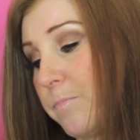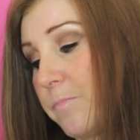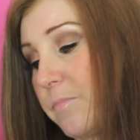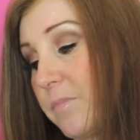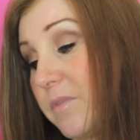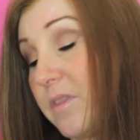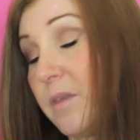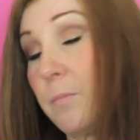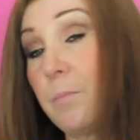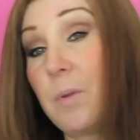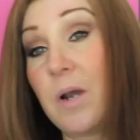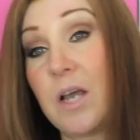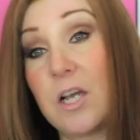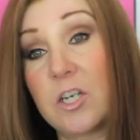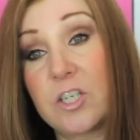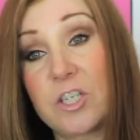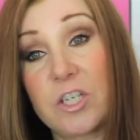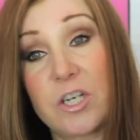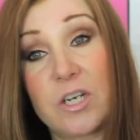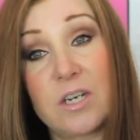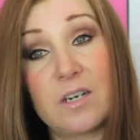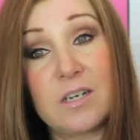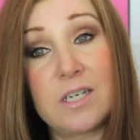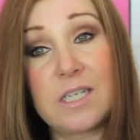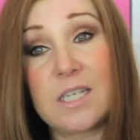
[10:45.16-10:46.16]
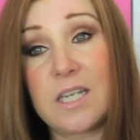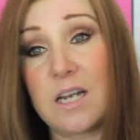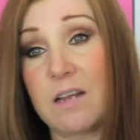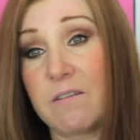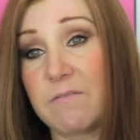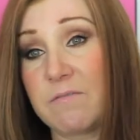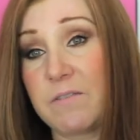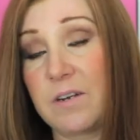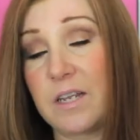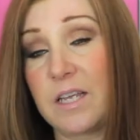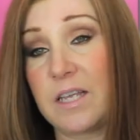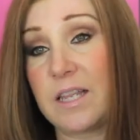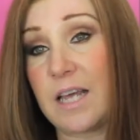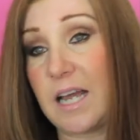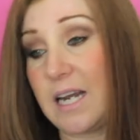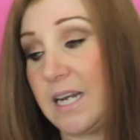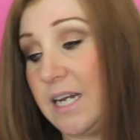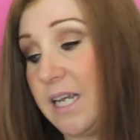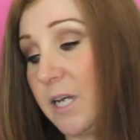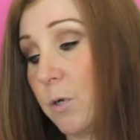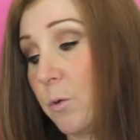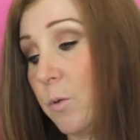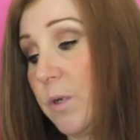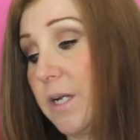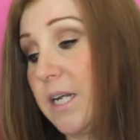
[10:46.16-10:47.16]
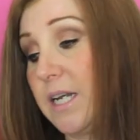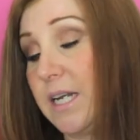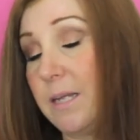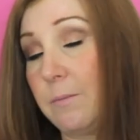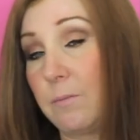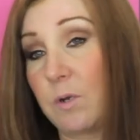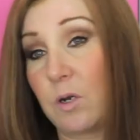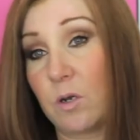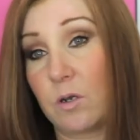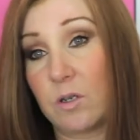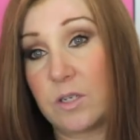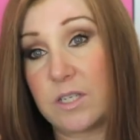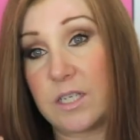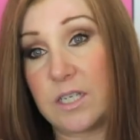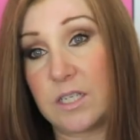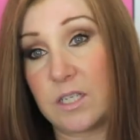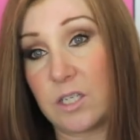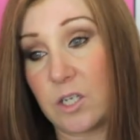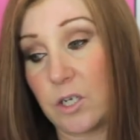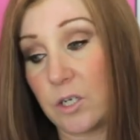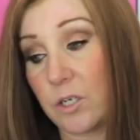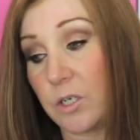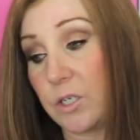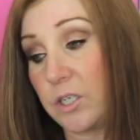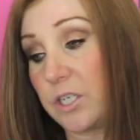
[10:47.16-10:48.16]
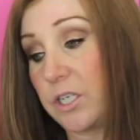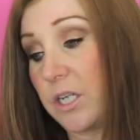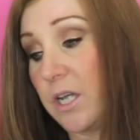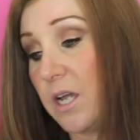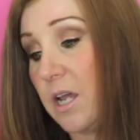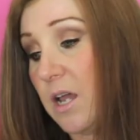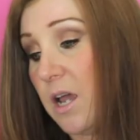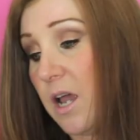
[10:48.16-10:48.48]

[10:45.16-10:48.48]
The blusher is lovely. That liquid lip gloss is good.